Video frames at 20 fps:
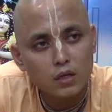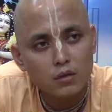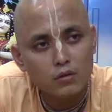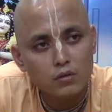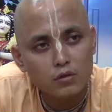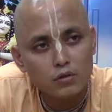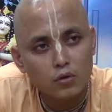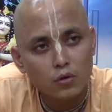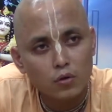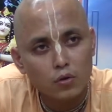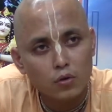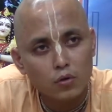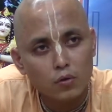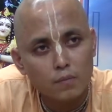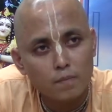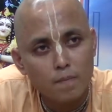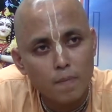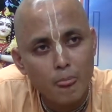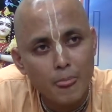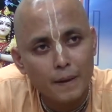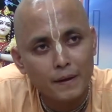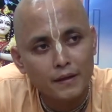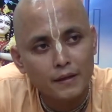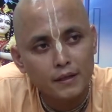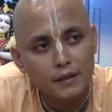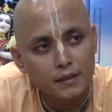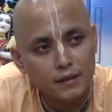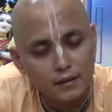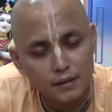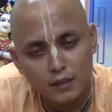So
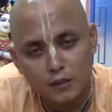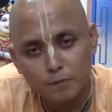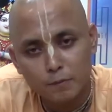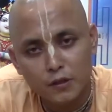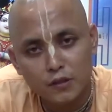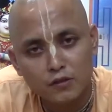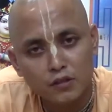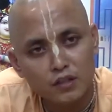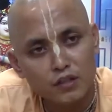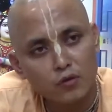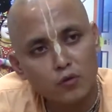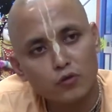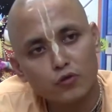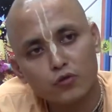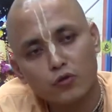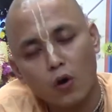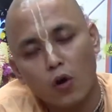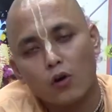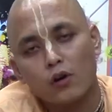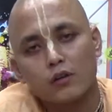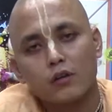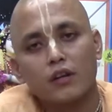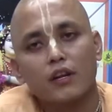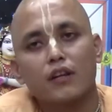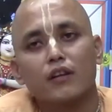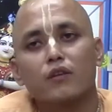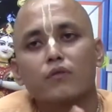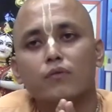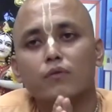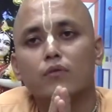this person, he goes to the altar
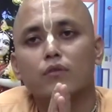and he